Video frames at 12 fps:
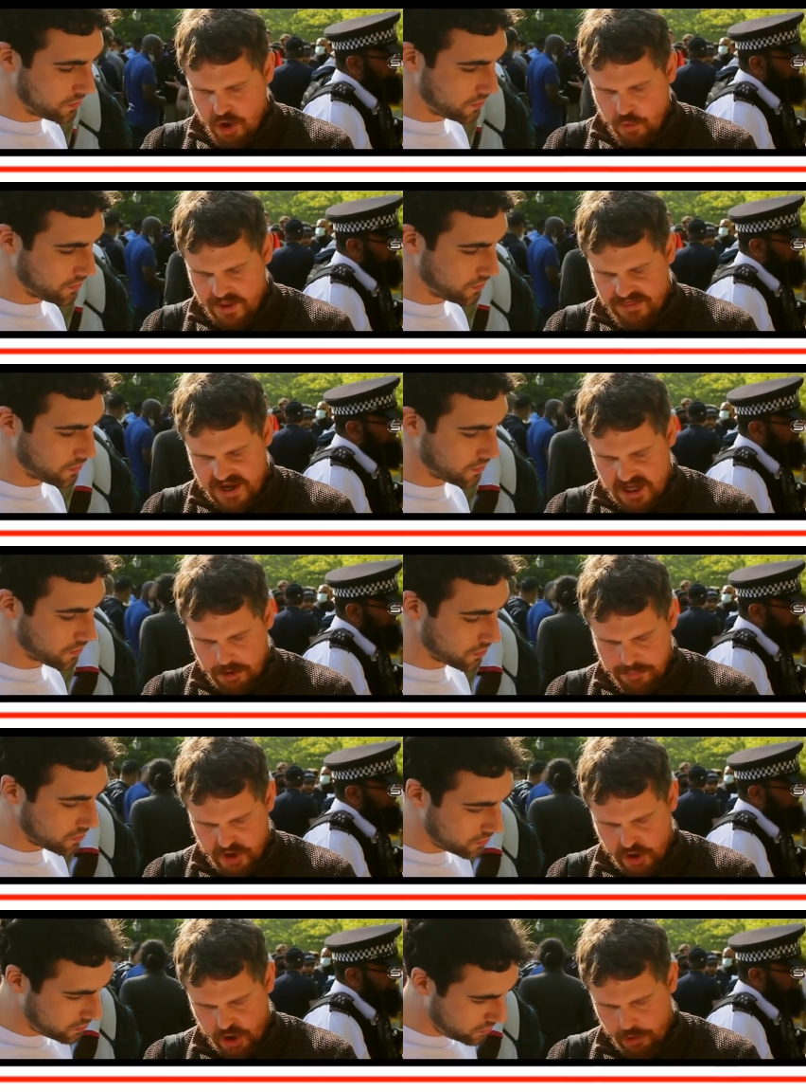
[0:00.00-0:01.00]
Speaker 1: When the
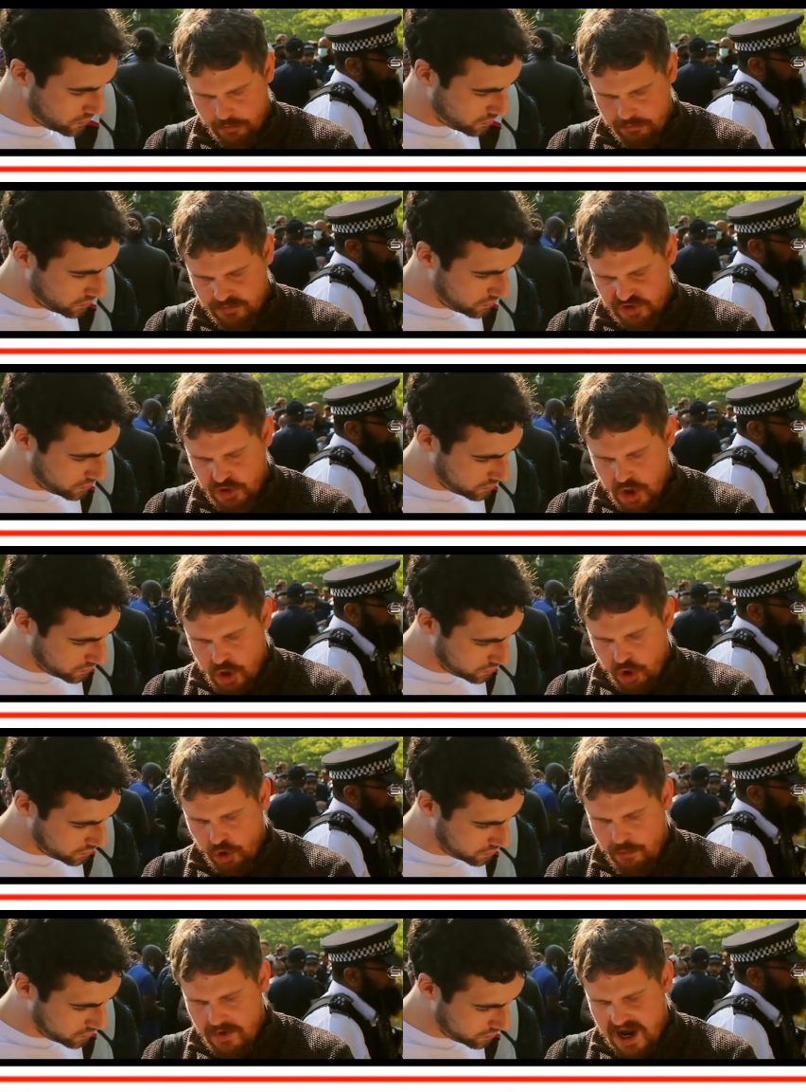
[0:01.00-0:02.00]
helper comes,
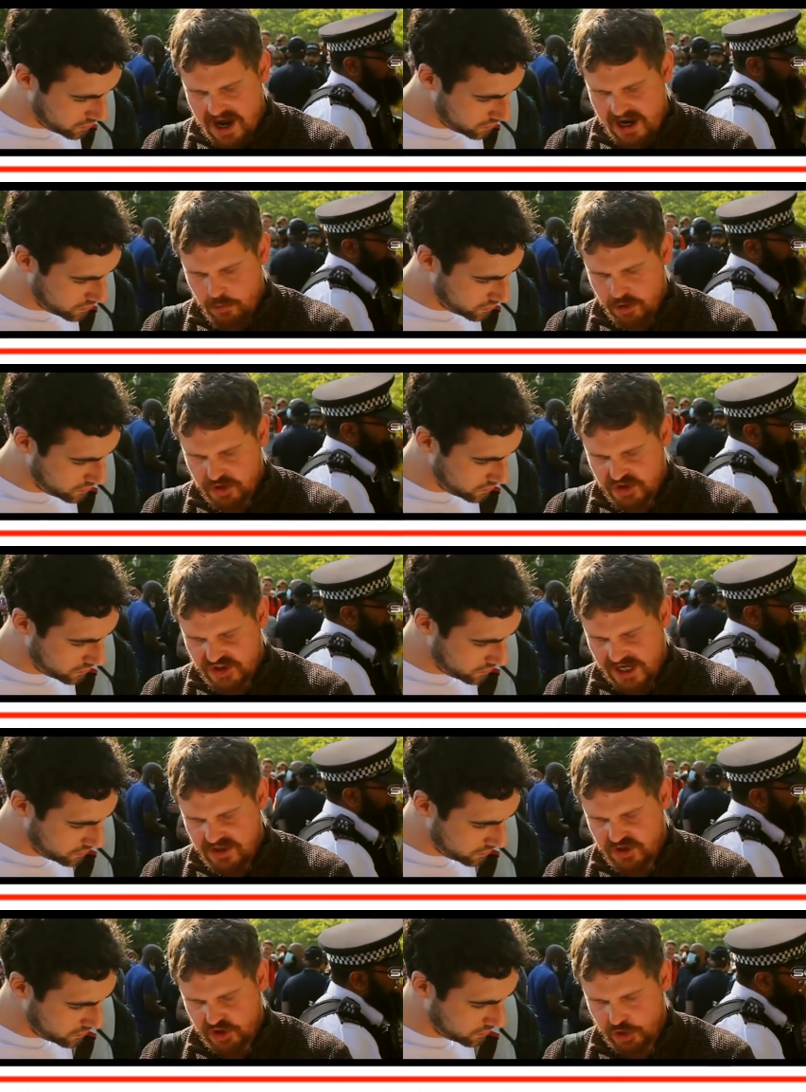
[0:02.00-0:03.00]
whom I will
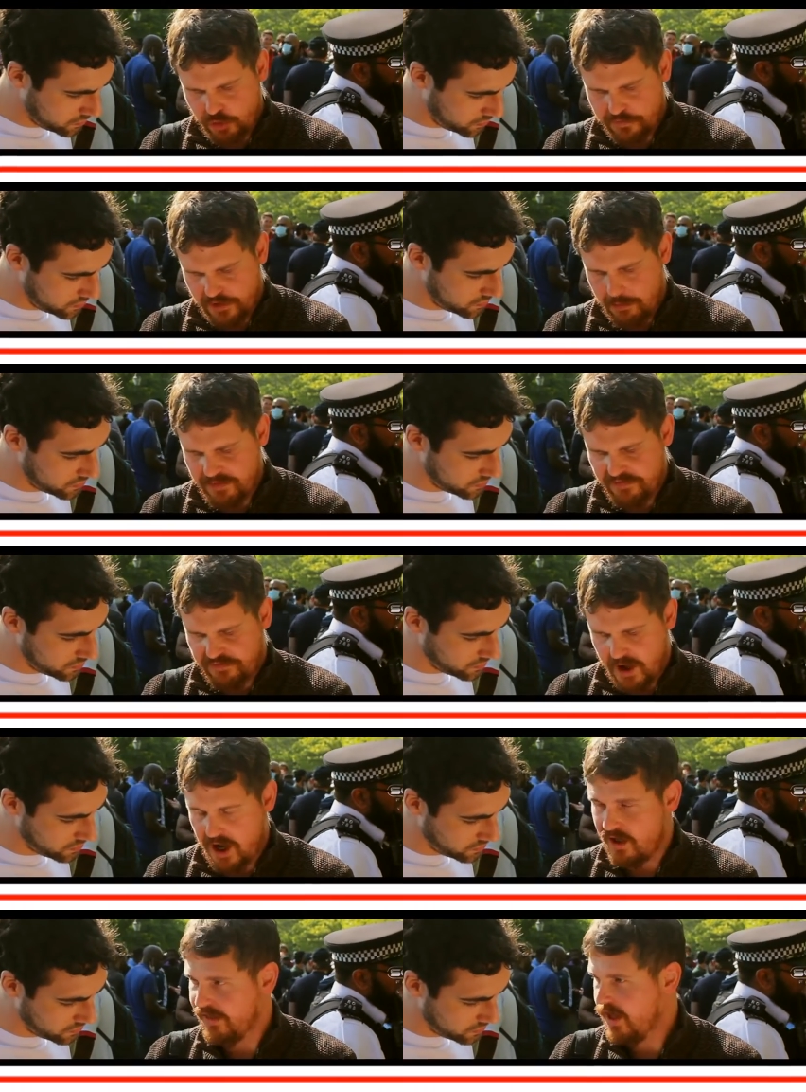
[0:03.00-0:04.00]
send to you from the
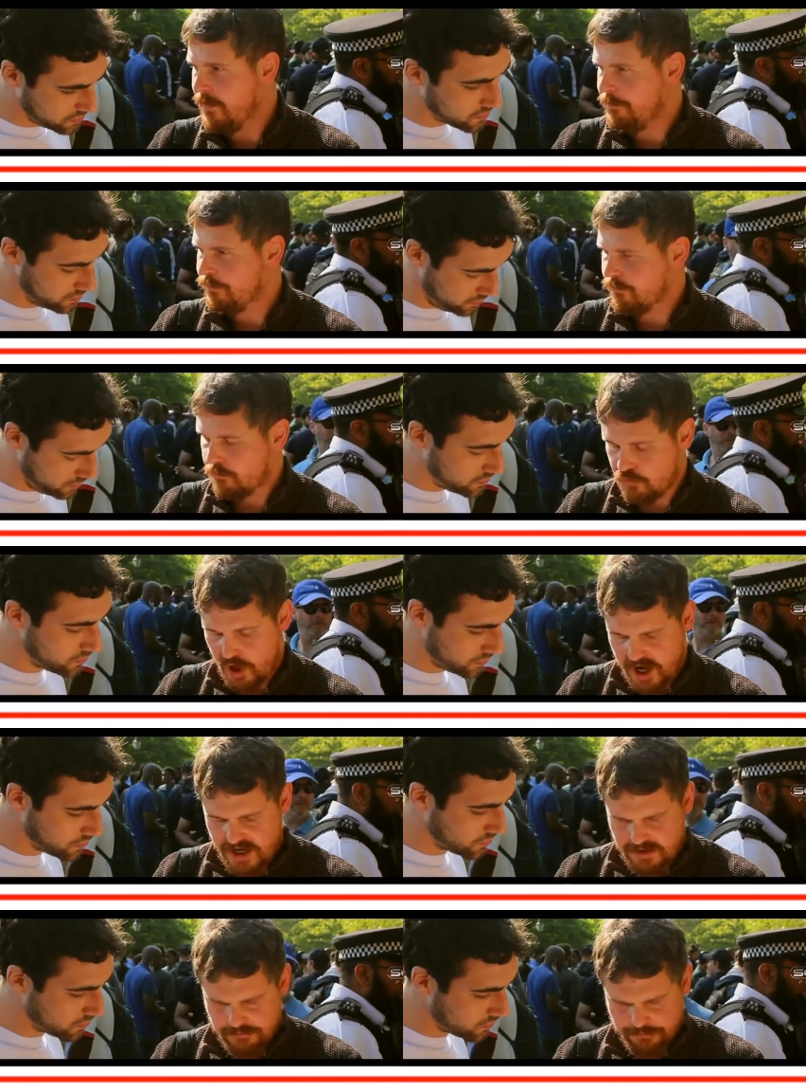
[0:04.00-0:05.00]
Father,
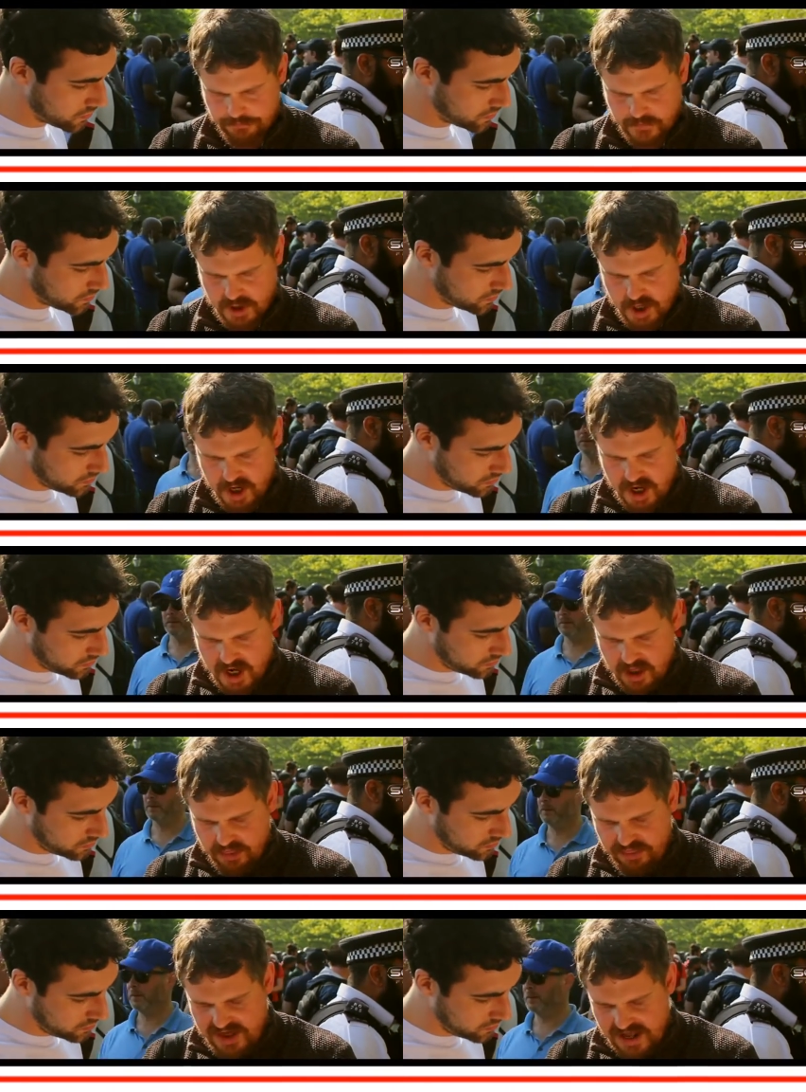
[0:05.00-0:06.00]
right?
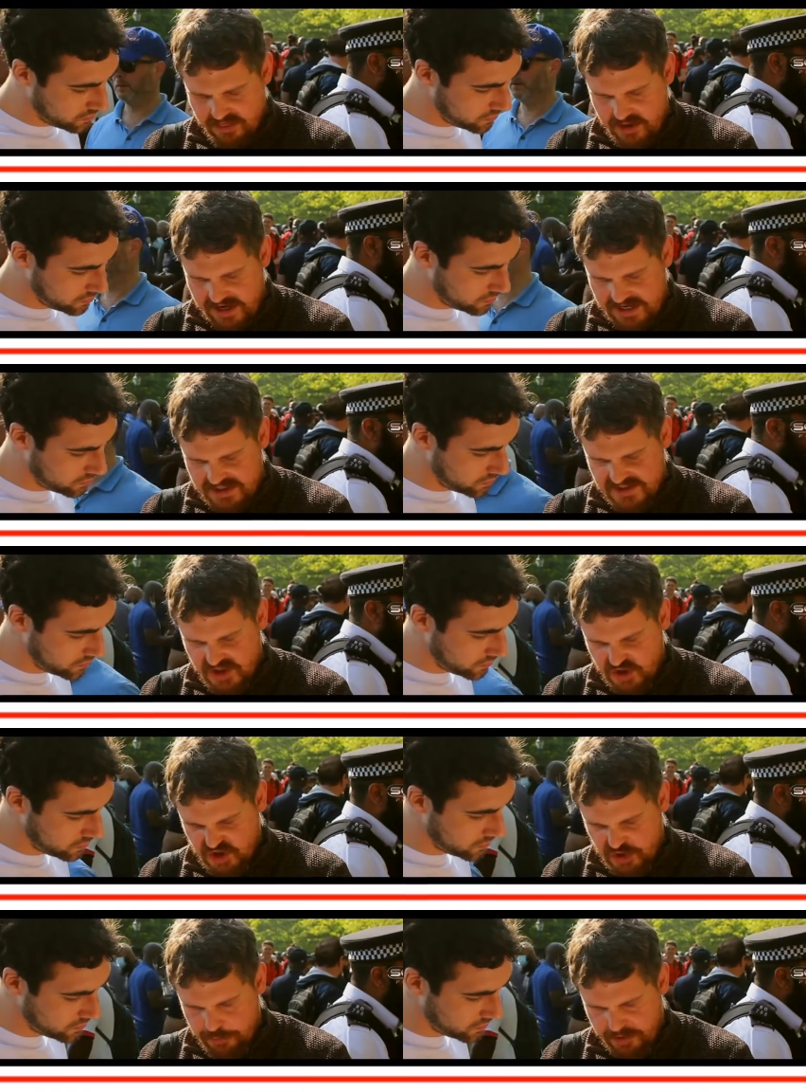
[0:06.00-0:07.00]
That is the
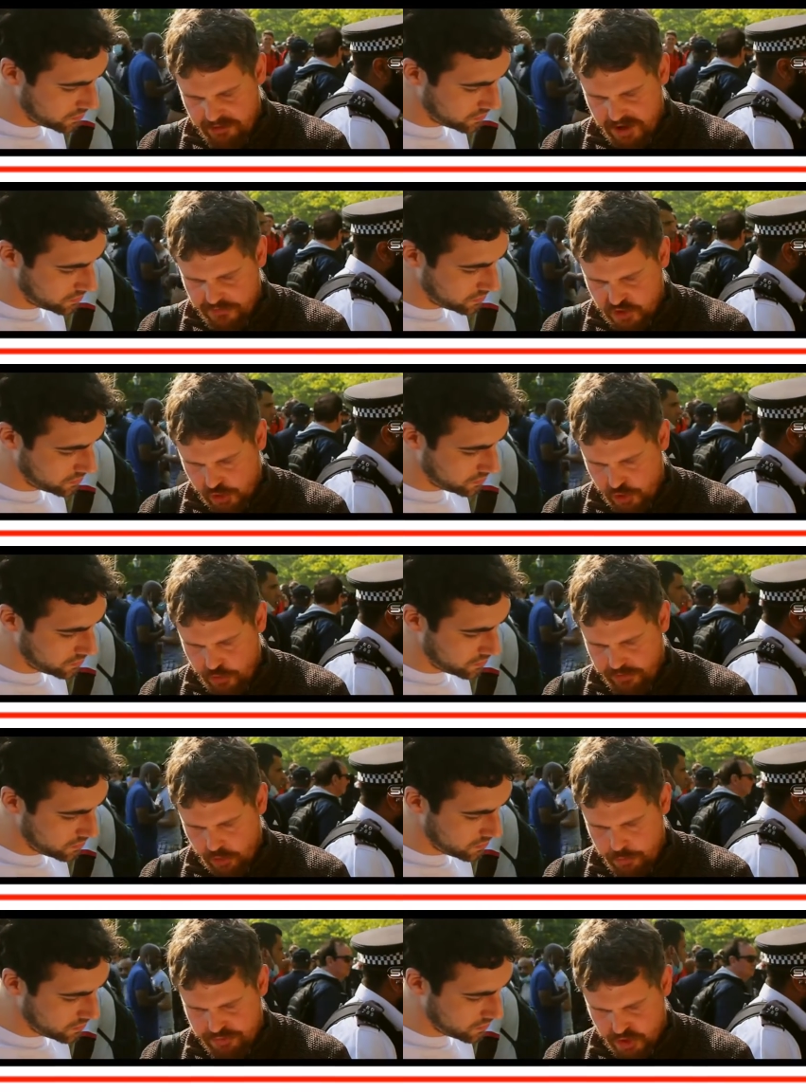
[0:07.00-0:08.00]
Spirit of truth
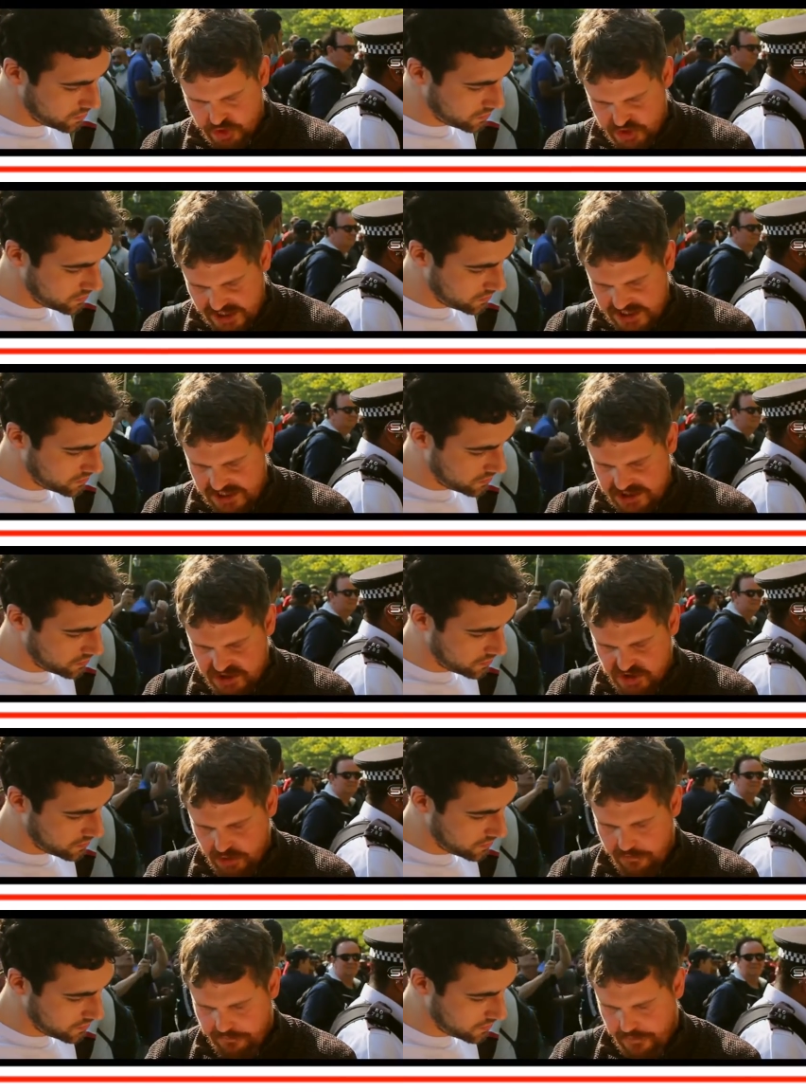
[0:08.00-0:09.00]
who
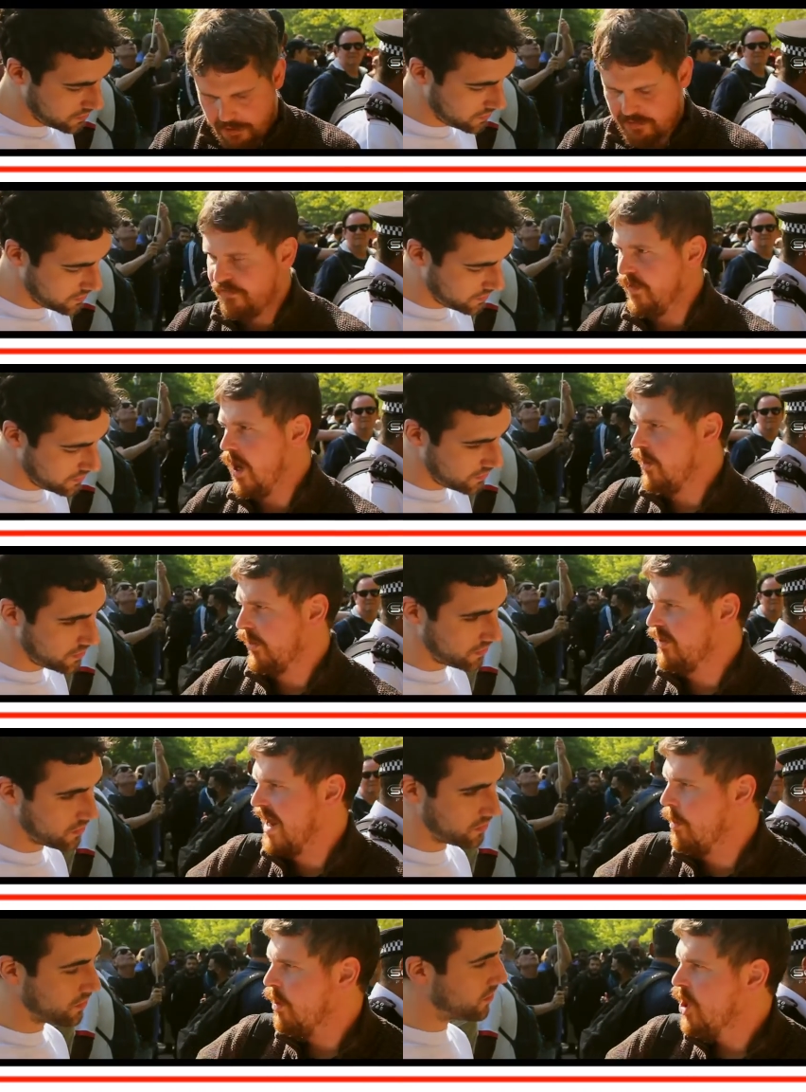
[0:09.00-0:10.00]
proceeds from the Father.
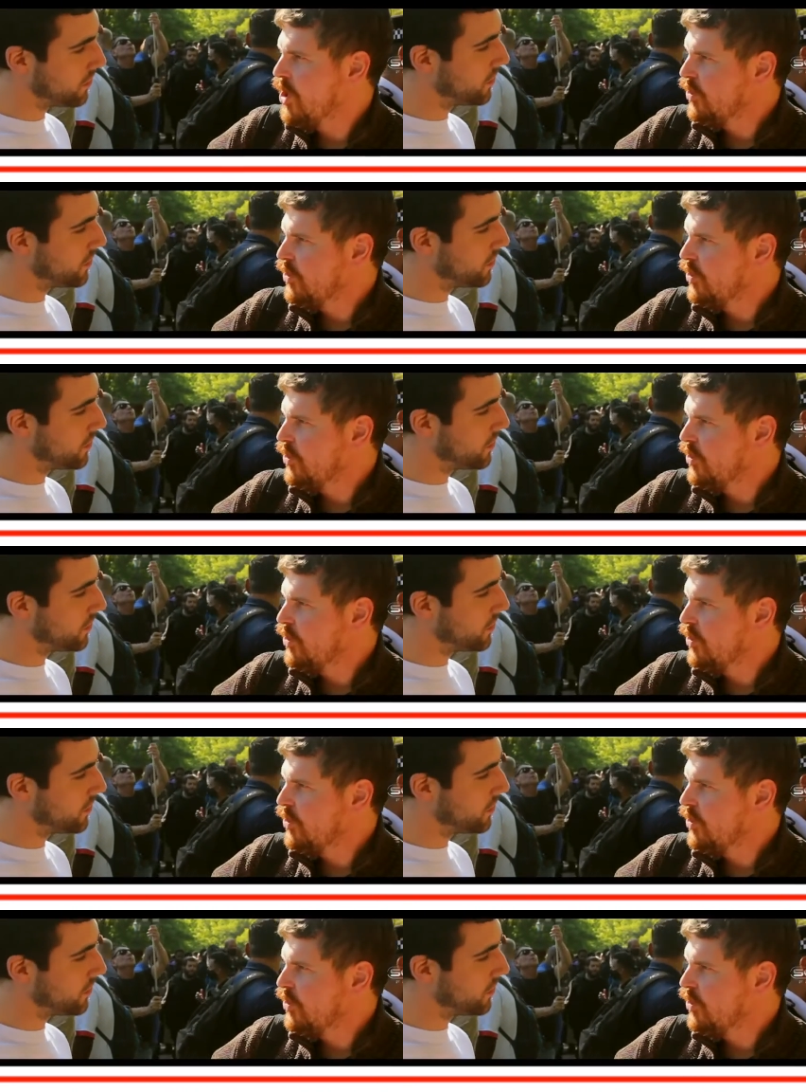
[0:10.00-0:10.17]
Now,